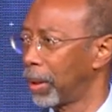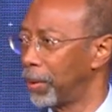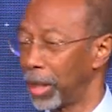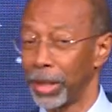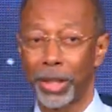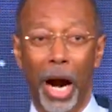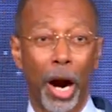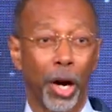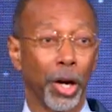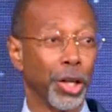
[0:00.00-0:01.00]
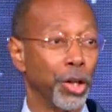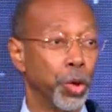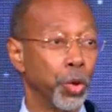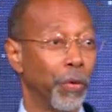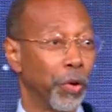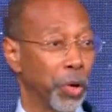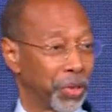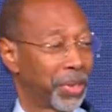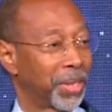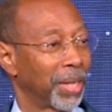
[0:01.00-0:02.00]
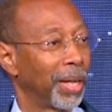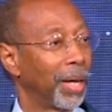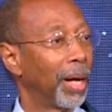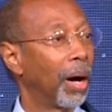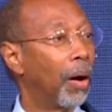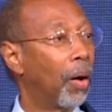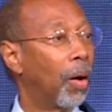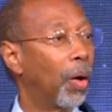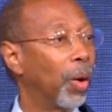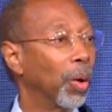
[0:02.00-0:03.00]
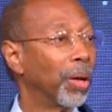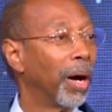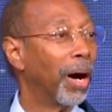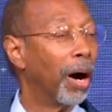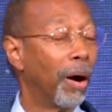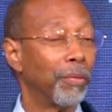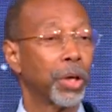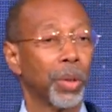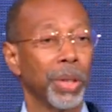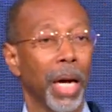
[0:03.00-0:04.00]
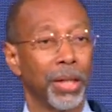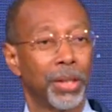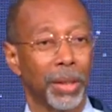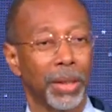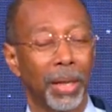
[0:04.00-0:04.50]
the entire universe, all of creation.